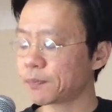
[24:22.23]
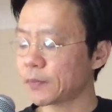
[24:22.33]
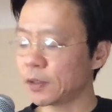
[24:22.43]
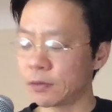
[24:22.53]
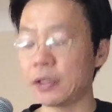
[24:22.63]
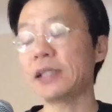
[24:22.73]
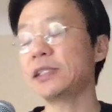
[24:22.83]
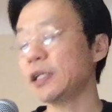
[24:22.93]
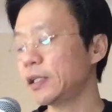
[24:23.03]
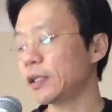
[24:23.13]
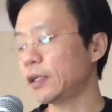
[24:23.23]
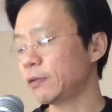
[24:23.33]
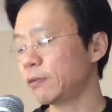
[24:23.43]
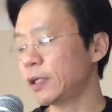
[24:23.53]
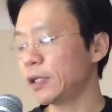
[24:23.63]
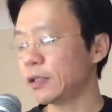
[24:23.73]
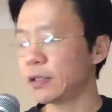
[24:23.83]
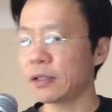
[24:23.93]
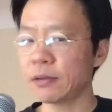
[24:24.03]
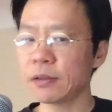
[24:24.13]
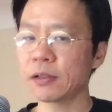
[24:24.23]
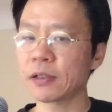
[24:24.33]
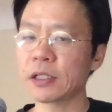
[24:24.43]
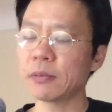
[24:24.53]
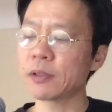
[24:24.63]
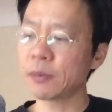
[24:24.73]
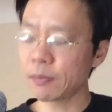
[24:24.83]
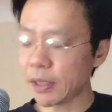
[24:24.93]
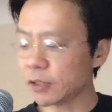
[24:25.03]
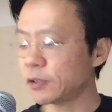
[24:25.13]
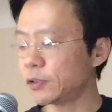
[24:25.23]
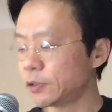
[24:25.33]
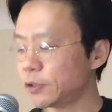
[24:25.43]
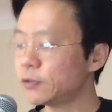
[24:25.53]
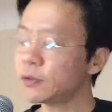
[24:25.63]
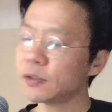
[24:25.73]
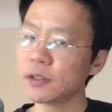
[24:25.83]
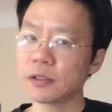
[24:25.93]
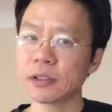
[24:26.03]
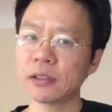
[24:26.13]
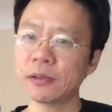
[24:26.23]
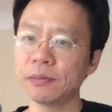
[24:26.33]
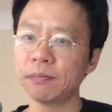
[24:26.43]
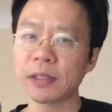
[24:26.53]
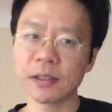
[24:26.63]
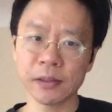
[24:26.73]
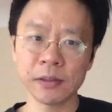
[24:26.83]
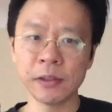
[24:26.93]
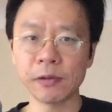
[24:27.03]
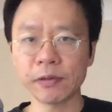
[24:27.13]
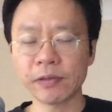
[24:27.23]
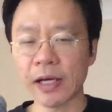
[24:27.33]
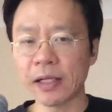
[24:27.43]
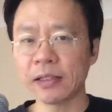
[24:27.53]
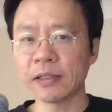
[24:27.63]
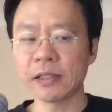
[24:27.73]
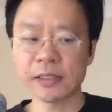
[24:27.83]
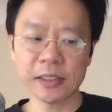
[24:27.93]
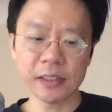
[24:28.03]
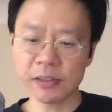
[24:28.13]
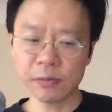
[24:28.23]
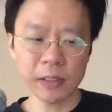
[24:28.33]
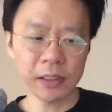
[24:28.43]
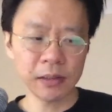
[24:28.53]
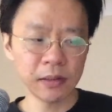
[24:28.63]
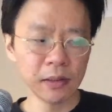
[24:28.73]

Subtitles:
or essay that I read that I keep coming back to. So I'll make a note of that essay as well.